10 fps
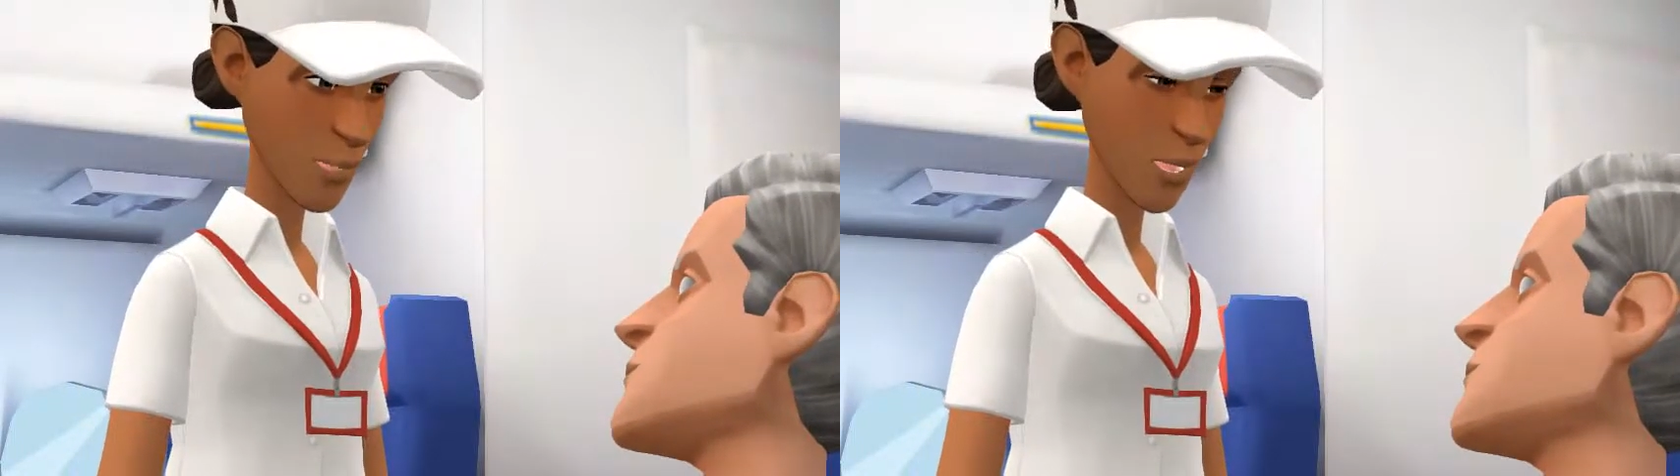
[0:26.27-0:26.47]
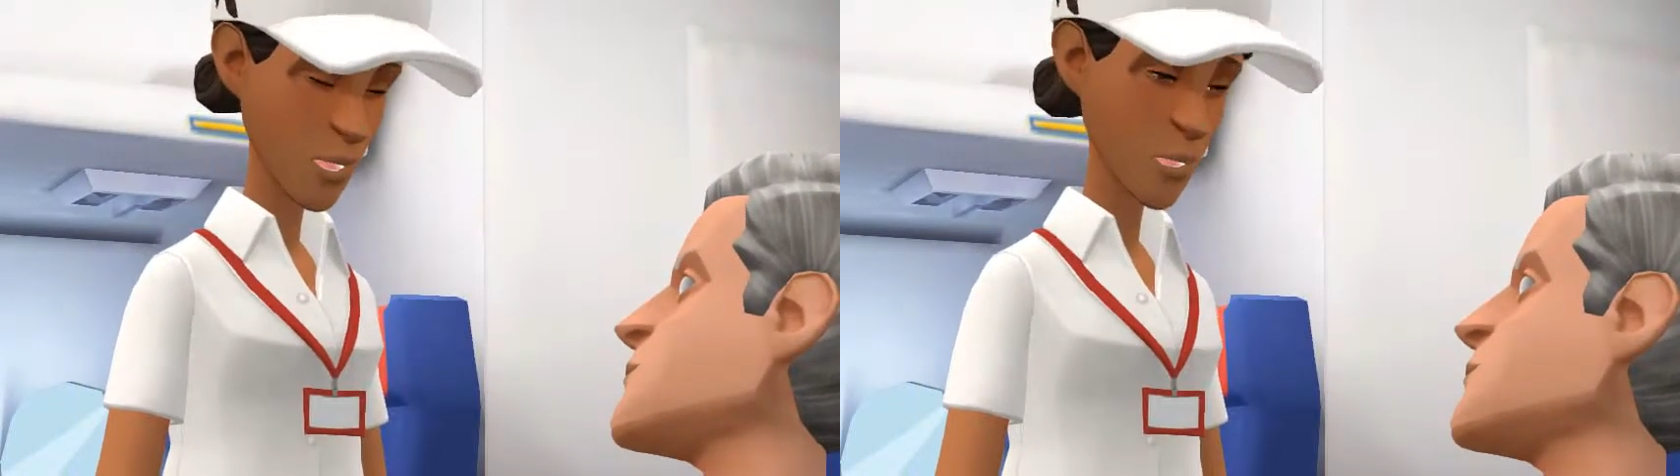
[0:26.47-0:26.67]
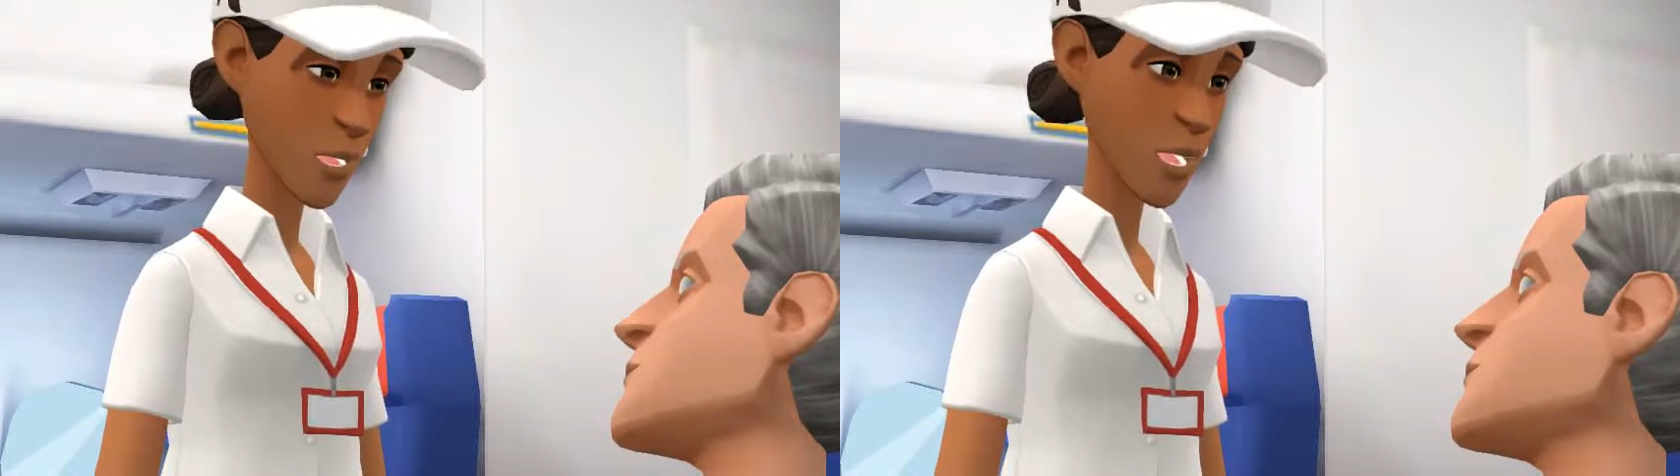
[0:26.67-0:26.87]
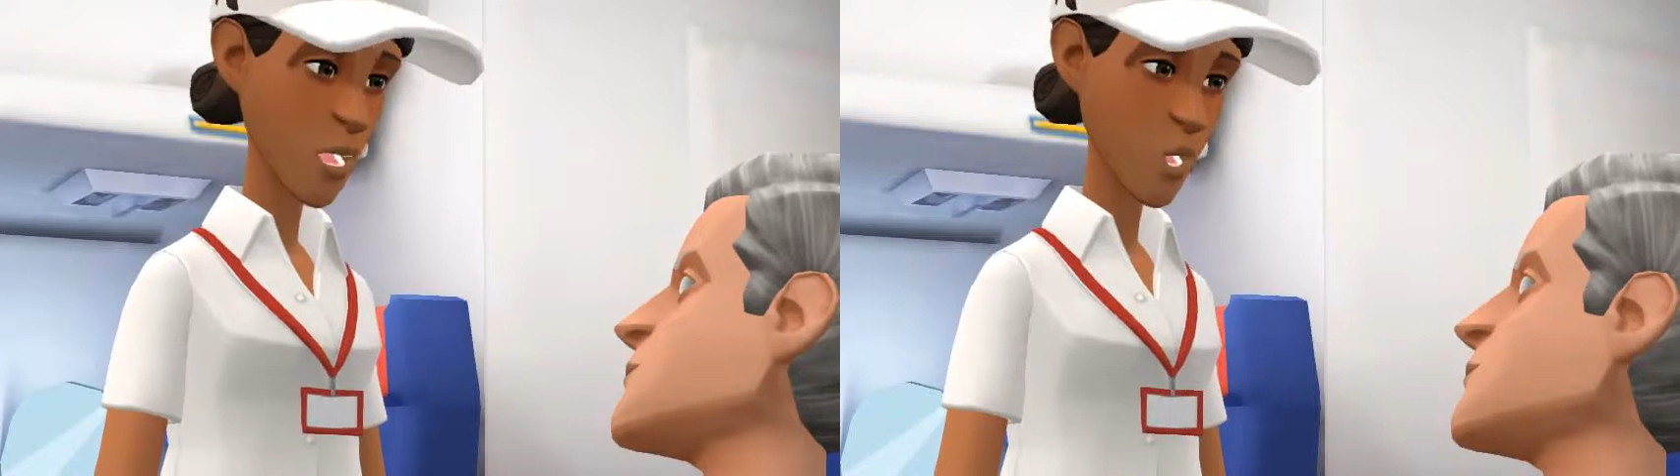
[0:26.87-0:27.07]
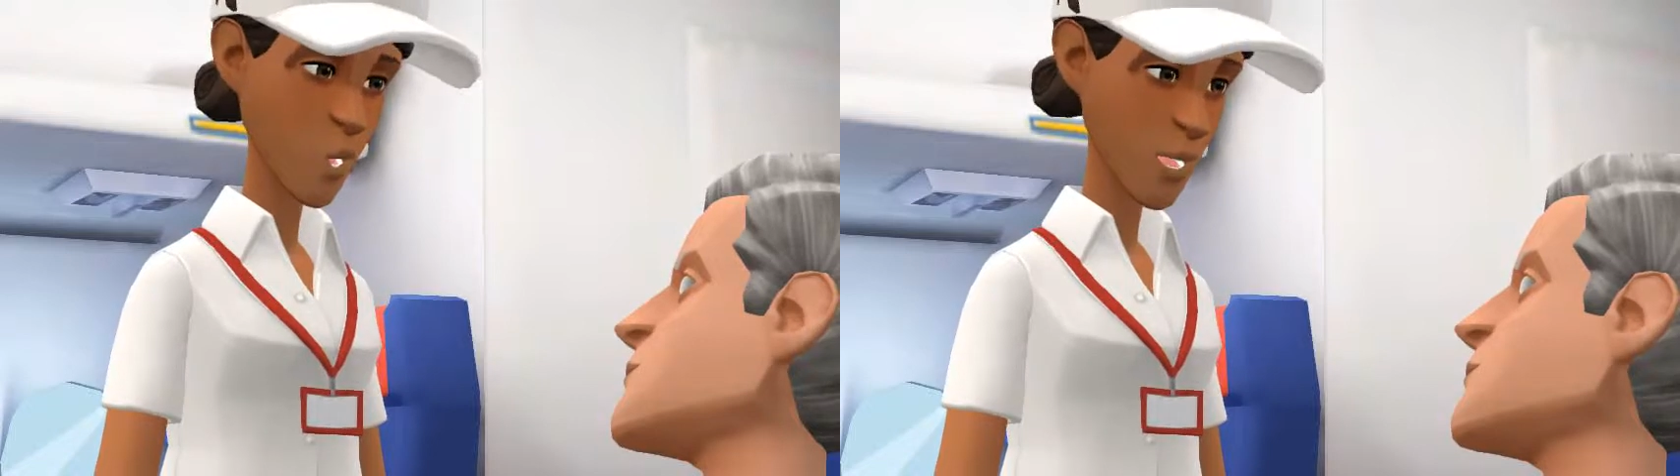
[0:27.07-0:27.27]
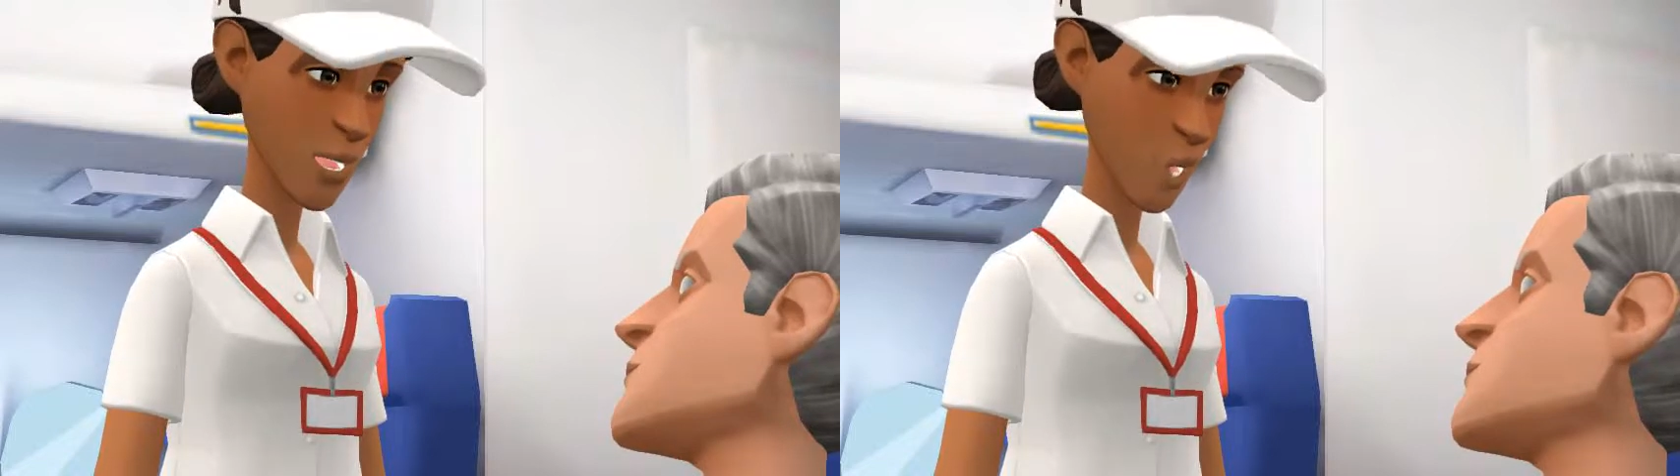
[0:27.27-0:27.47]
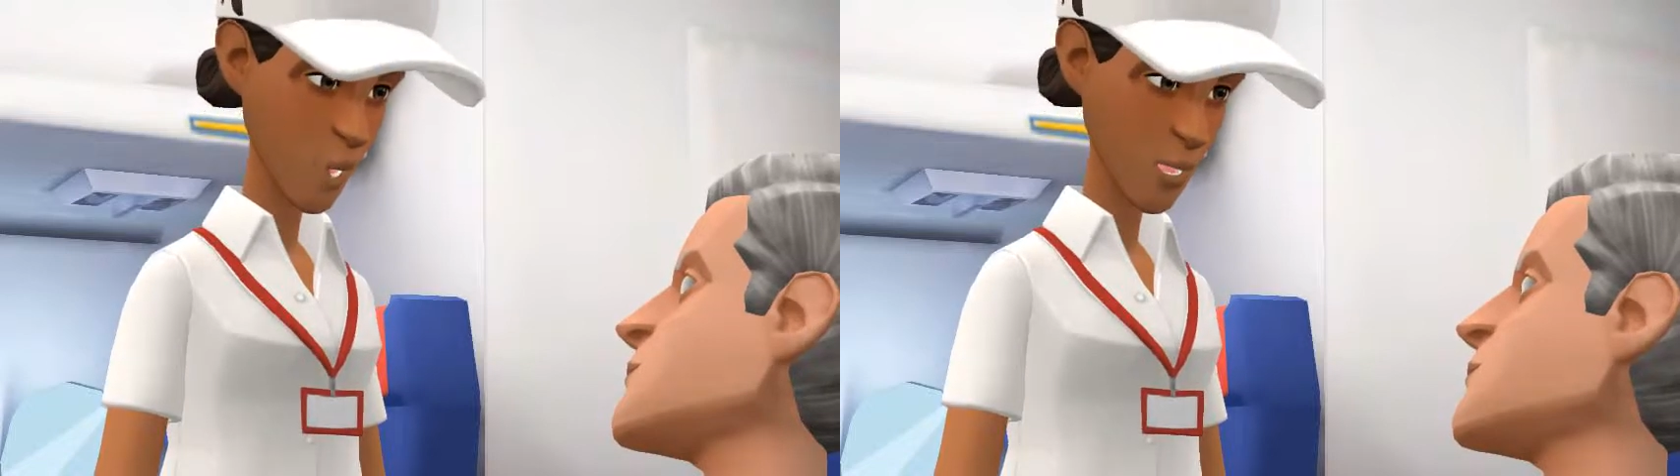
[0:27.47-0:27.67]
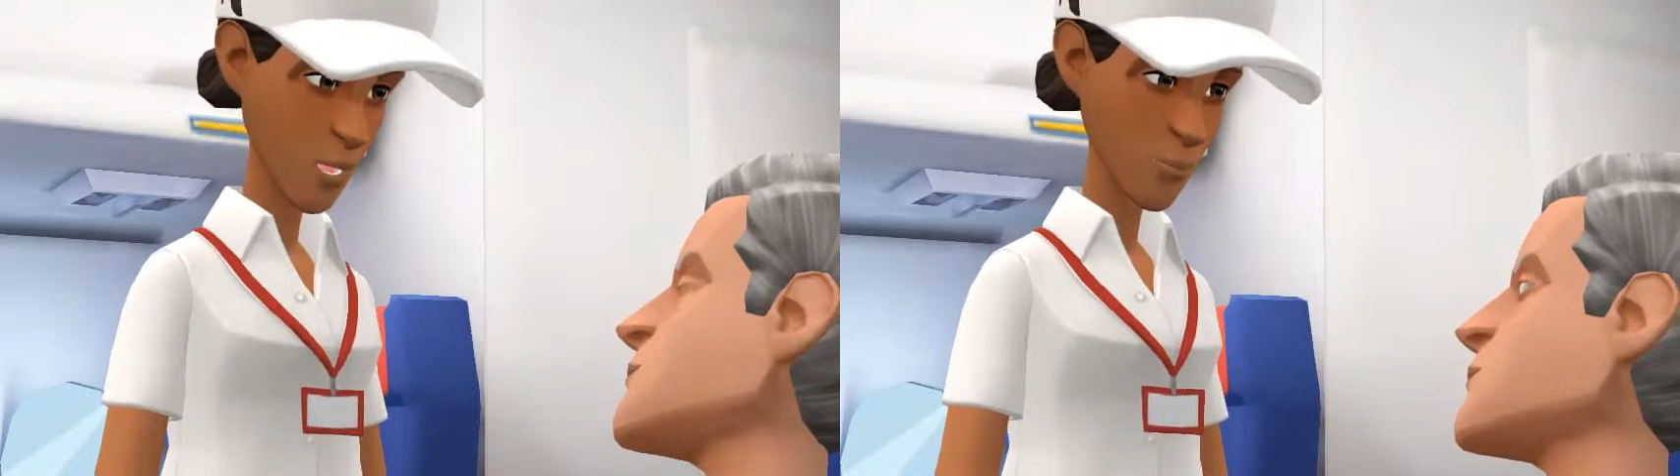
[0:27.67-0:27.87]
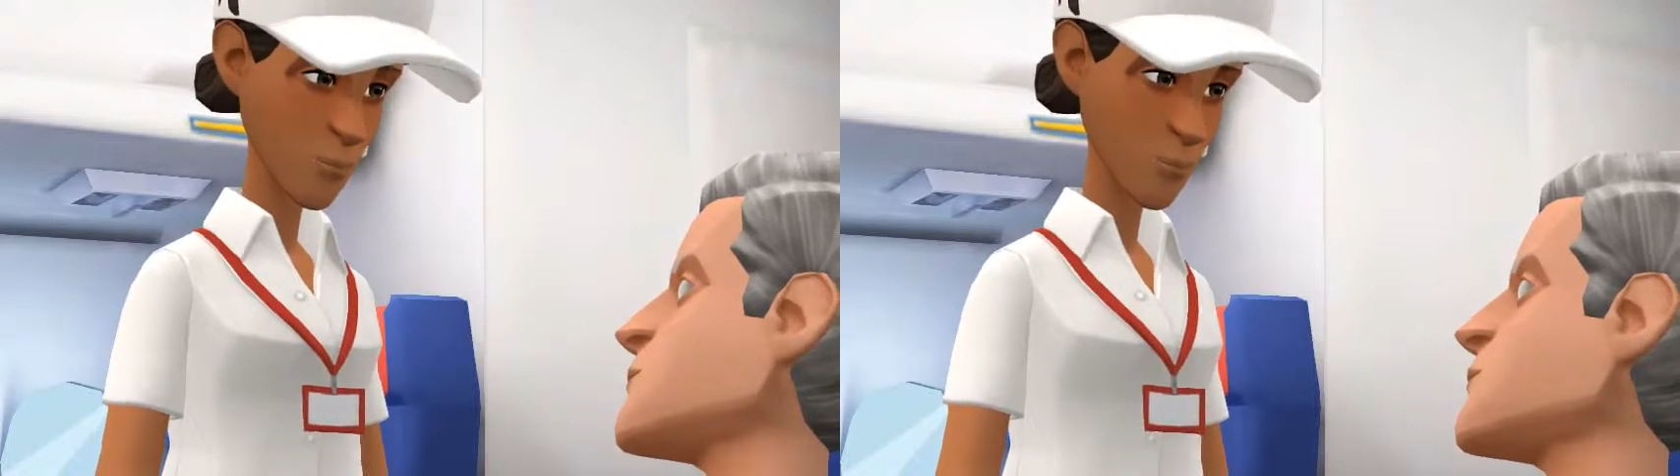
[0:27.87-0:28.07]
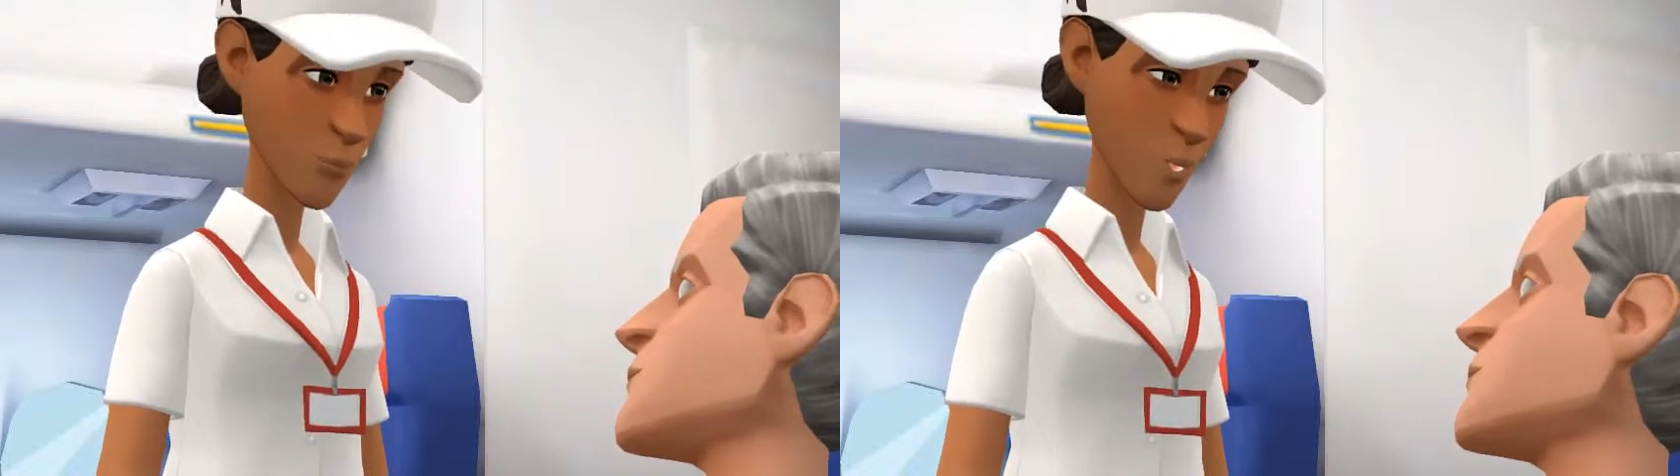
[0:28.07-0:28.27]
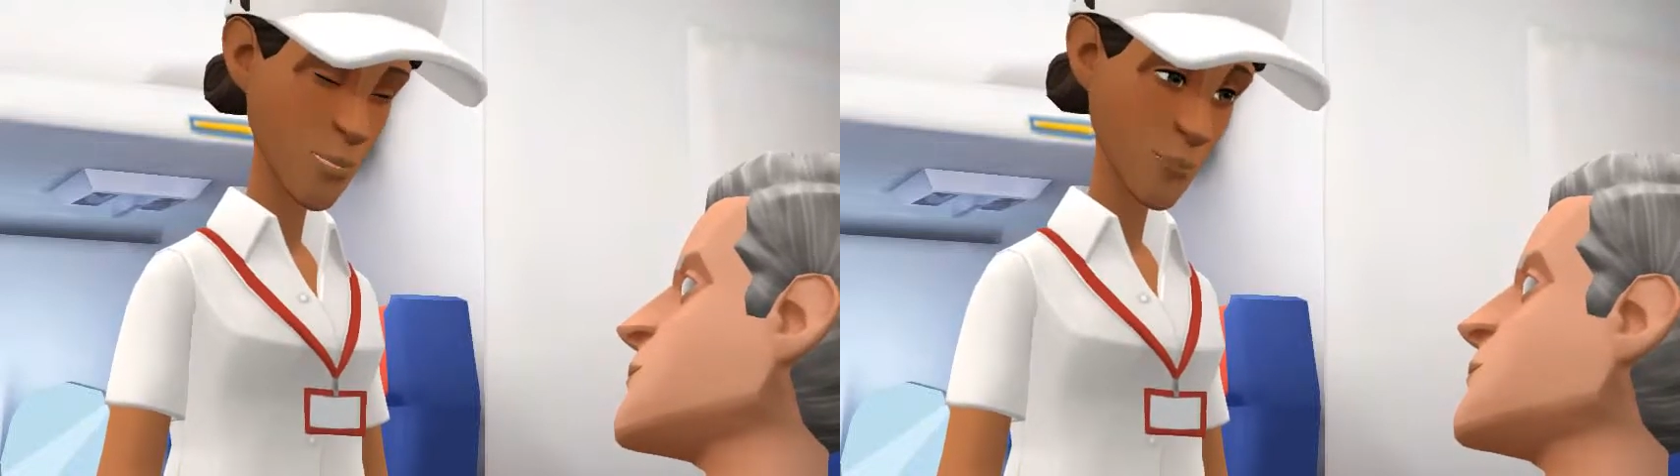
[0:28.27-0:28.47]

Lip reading: is right around the corner.